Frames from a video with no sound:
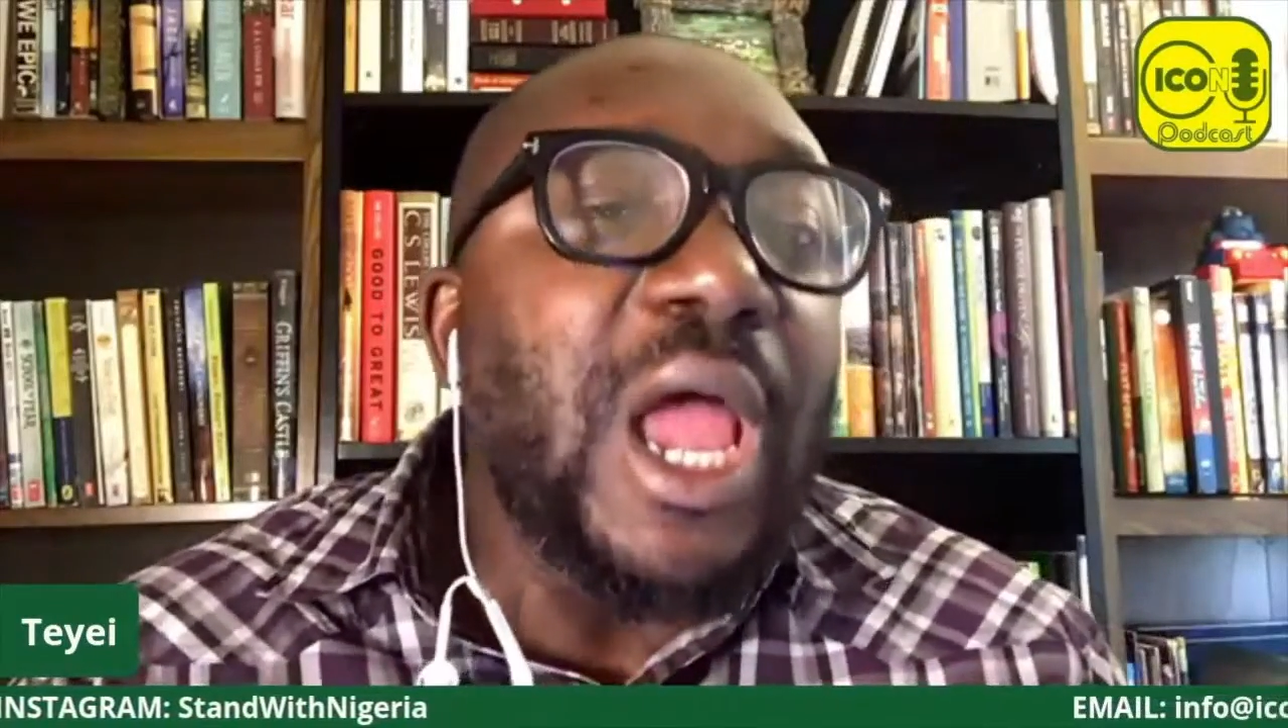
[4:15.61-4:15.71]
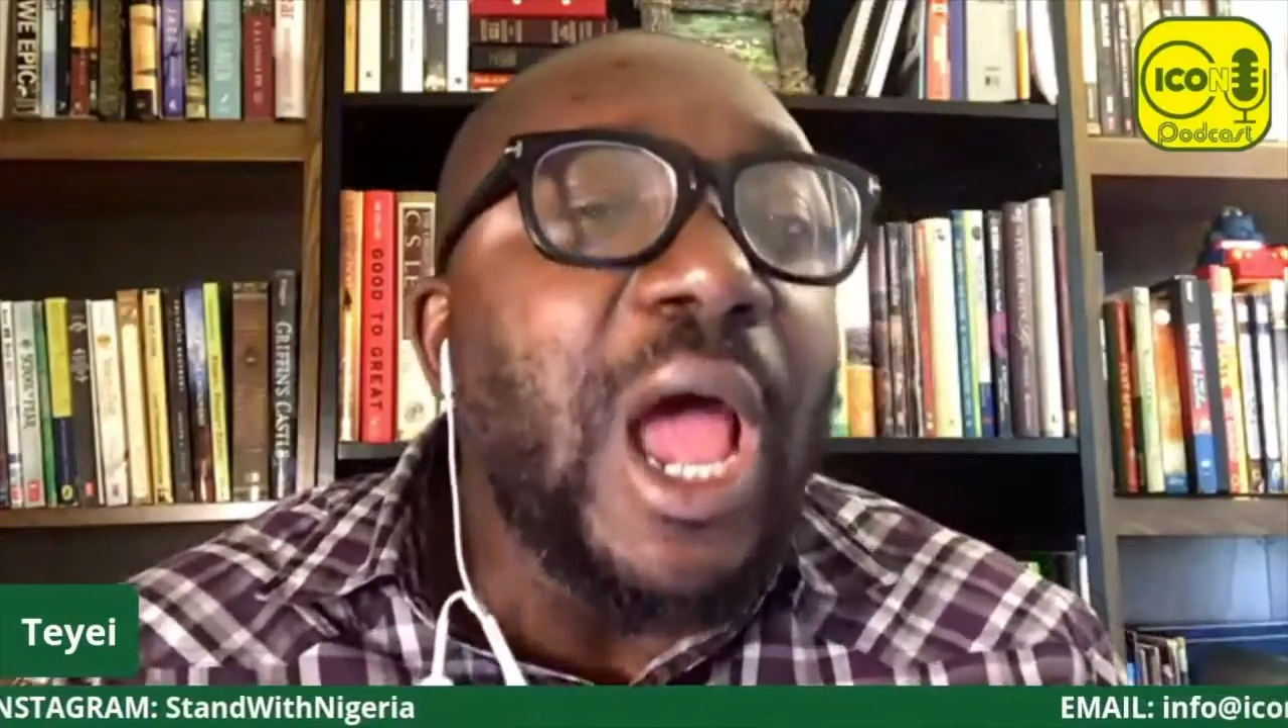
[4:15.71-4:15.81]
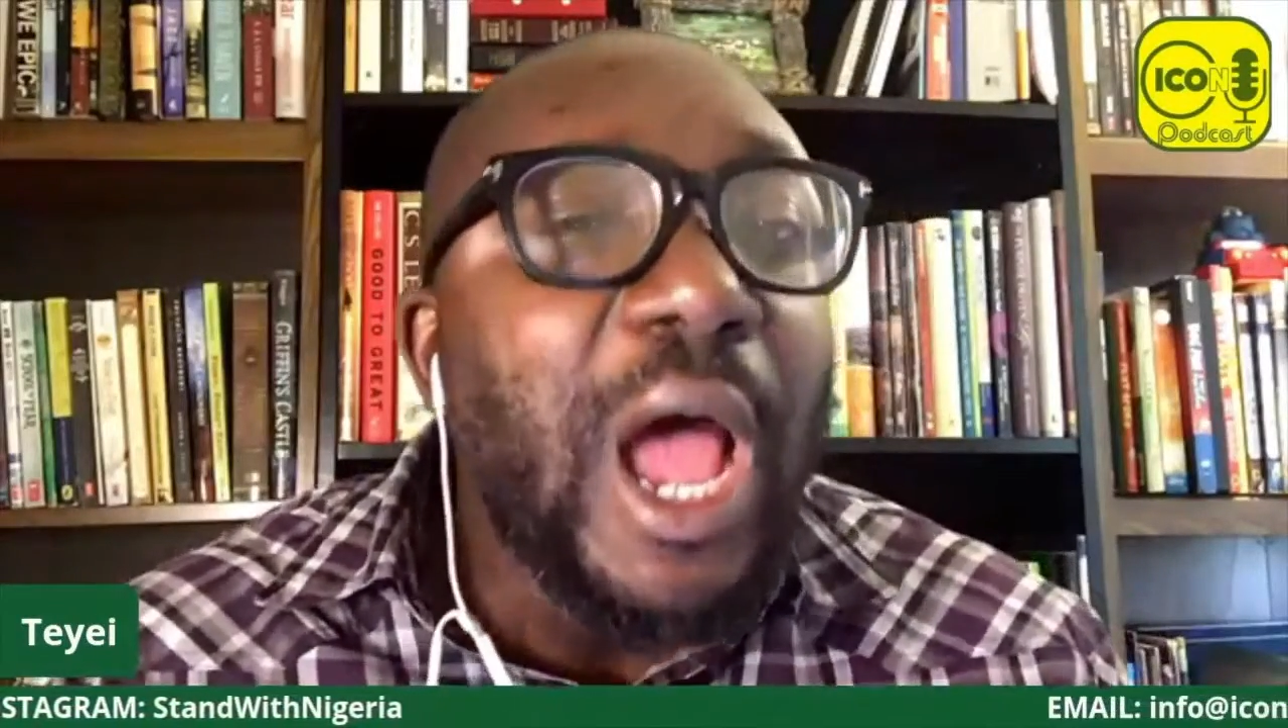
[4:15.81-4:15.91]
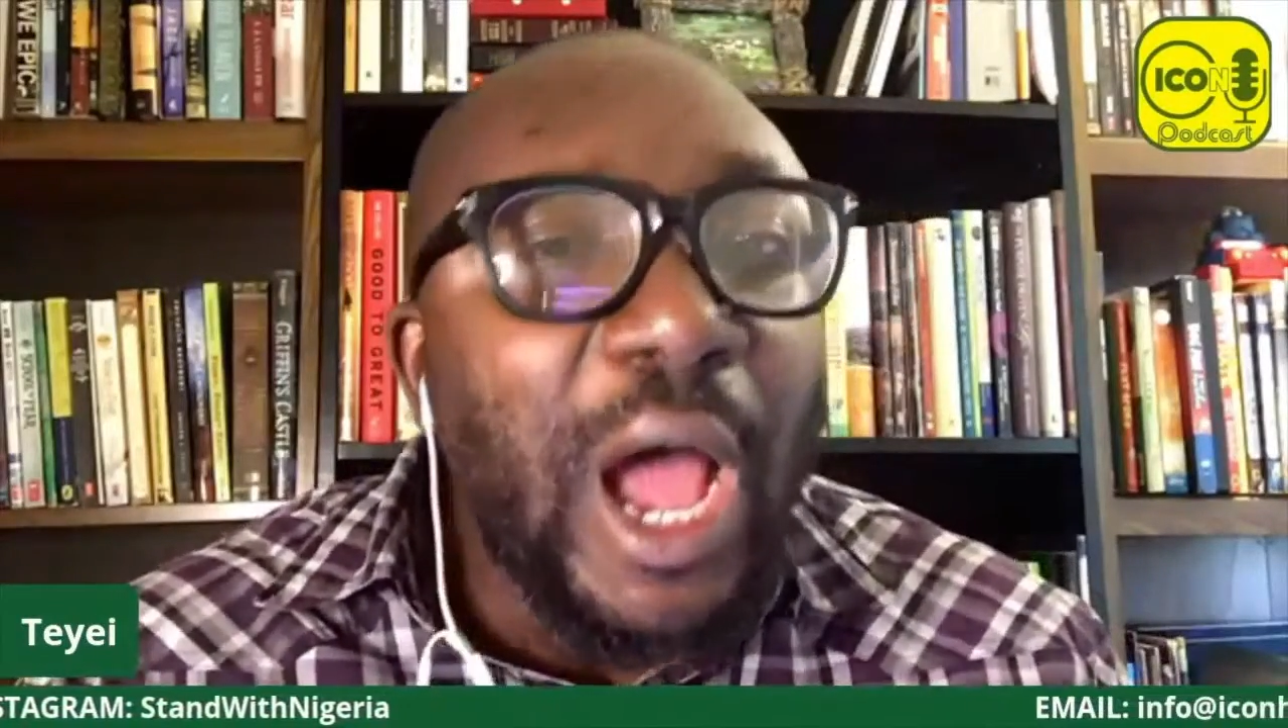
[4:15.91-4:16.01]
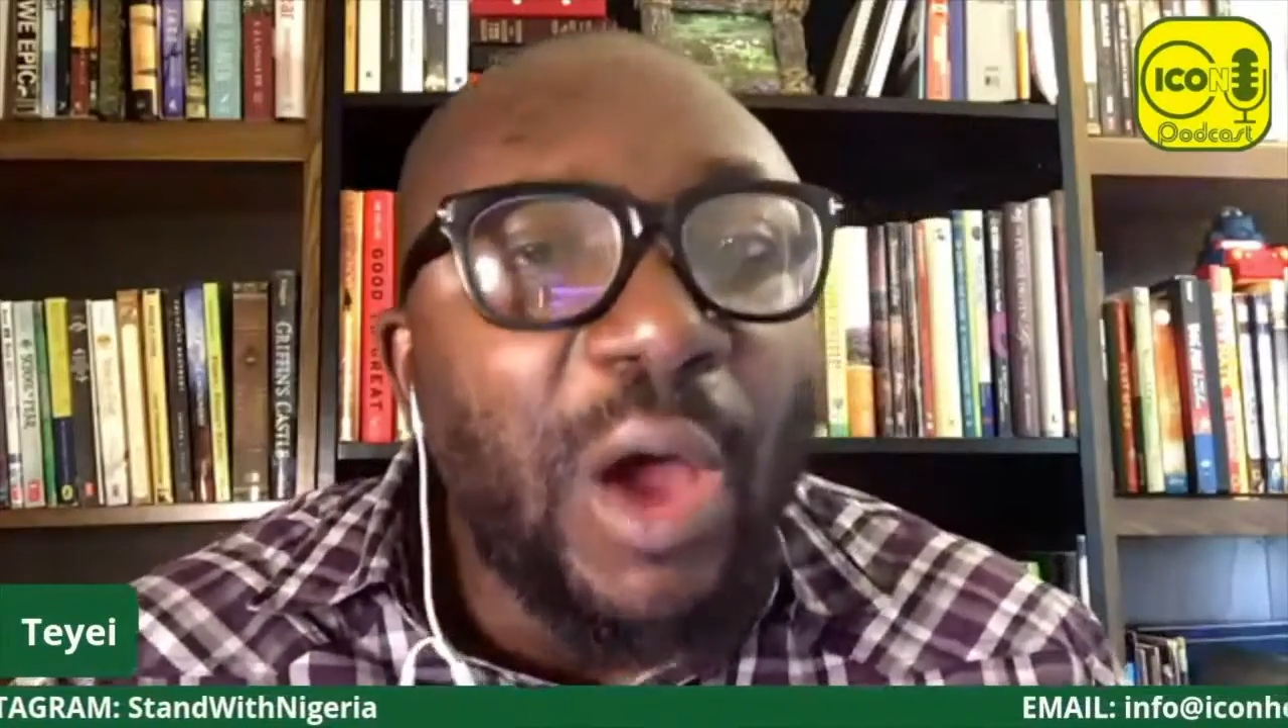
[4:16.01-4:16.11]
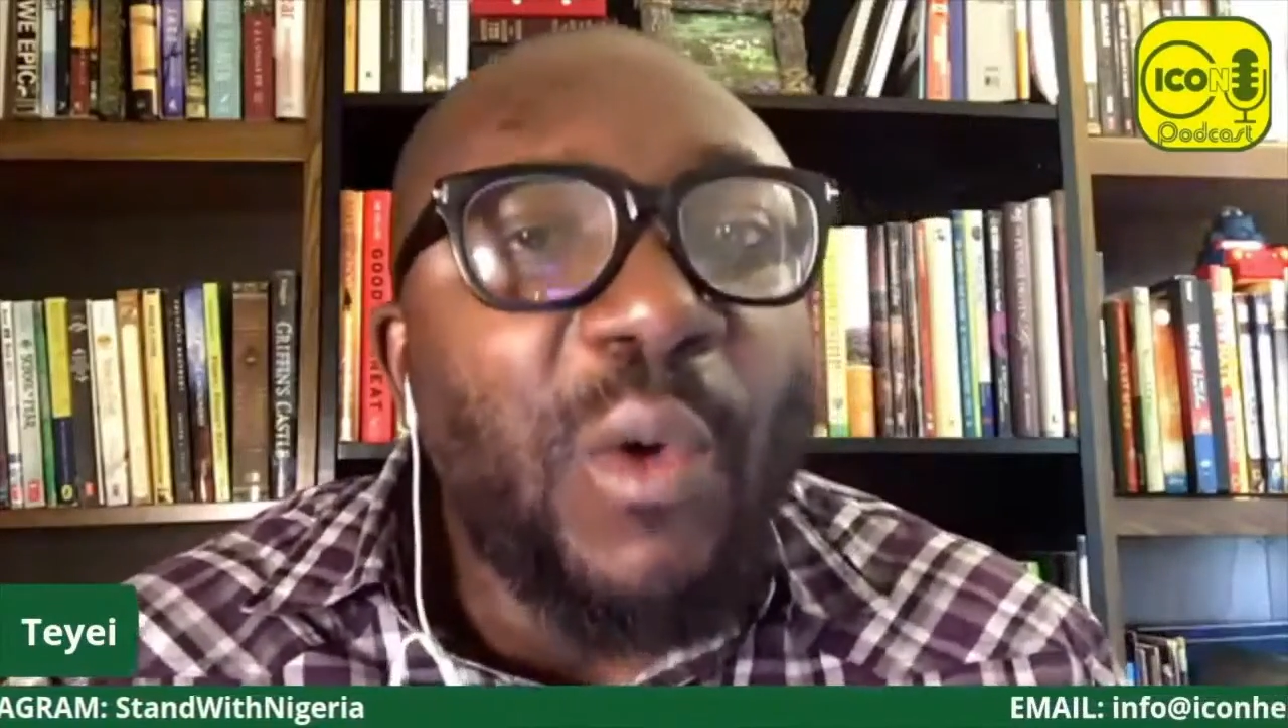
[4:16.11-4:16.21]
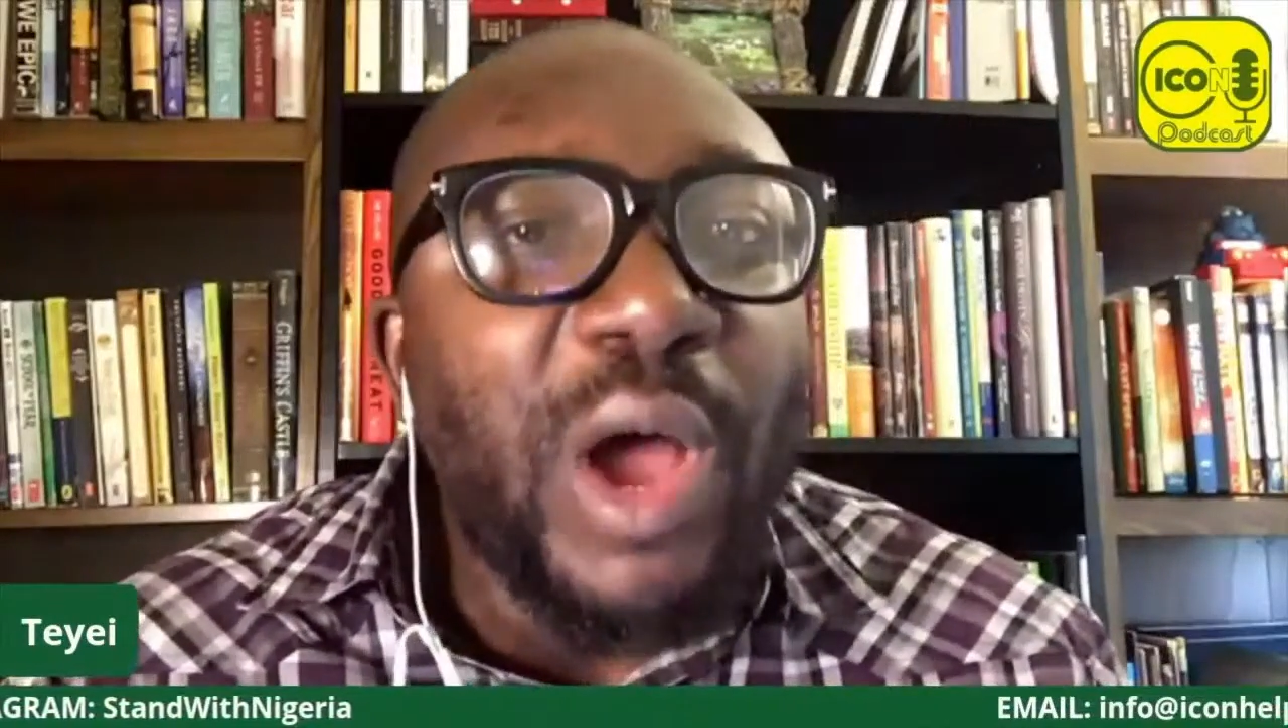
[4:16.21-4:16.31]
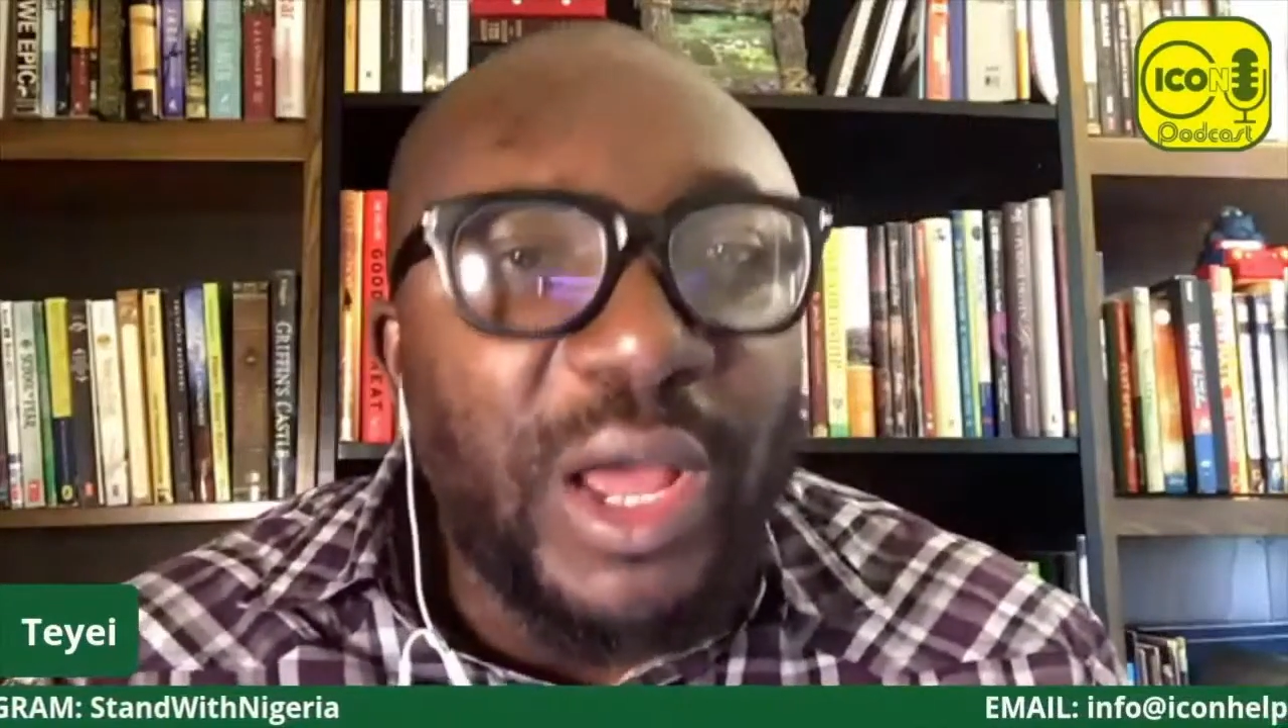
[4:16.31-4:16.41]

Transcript: how